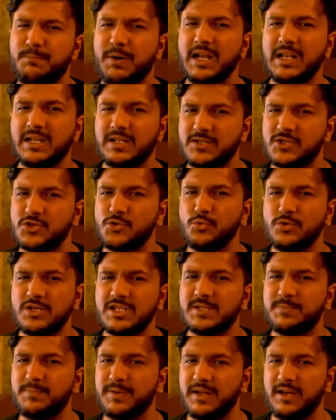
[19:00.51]
bulk
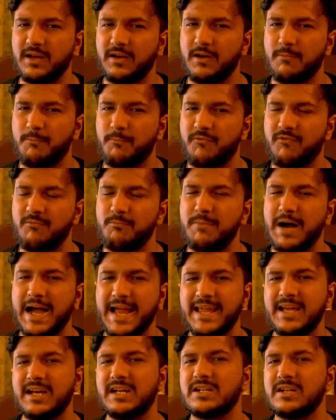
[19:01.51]
students
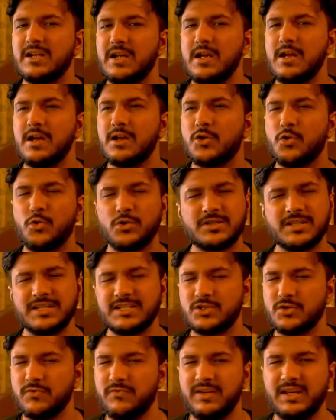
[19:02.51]
buy our
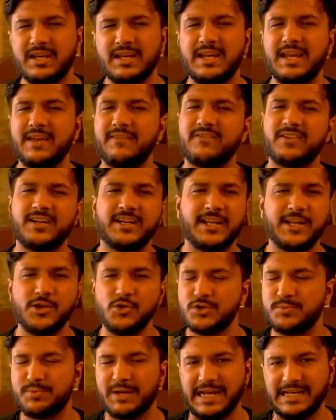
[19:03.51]
courses, so we give
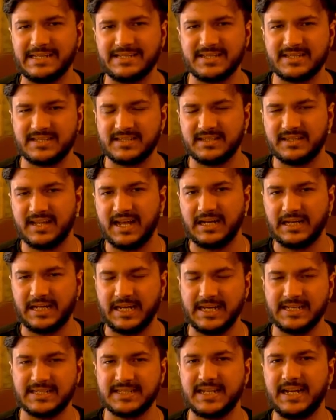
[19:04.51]
reduced prices in that
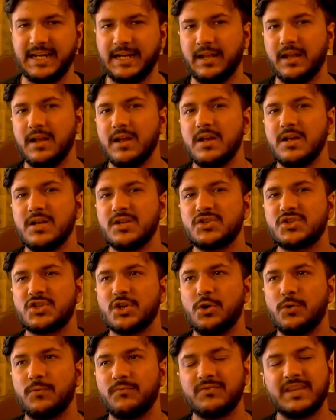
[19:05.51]
case, right?
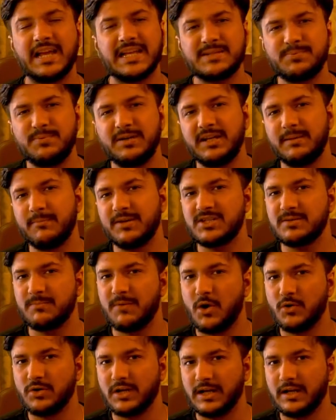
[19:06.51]
So that's pretty much about